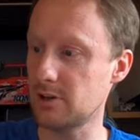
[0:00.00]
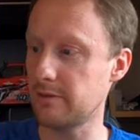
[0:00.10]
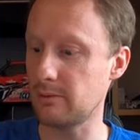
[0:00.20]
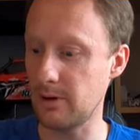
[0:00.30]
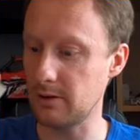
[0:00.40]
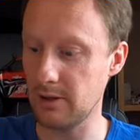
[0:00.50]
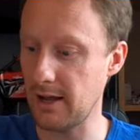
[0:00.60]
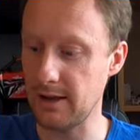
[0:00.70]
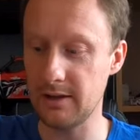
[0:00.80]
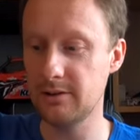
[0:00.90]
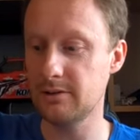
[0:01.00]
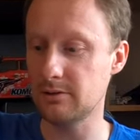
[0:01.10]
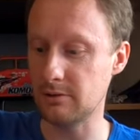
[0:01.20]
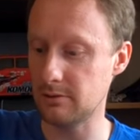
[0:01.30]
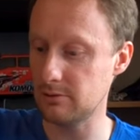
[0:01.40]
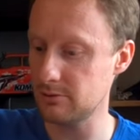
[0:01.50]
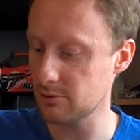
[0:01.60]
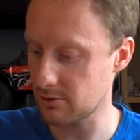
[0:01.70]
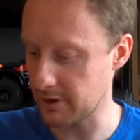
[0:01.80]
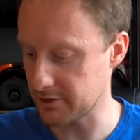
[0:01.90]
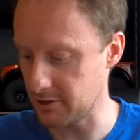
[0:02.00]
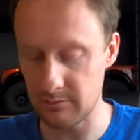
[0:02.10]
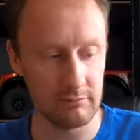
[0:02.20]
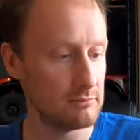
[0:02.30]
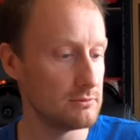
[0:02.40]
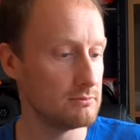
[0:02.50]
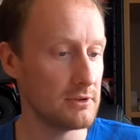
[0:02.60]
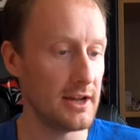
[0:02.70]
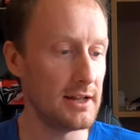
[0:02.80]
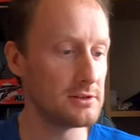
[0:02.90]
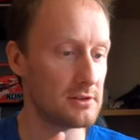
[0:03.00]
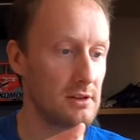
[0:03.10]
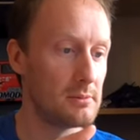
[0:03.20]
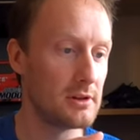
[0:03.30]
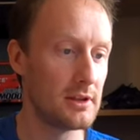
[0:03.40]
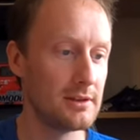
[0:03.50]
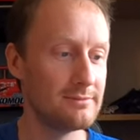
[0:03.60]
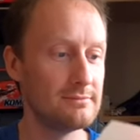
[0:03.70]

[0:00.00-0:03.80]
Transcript: drive it while high, don't crash into cats deliberately.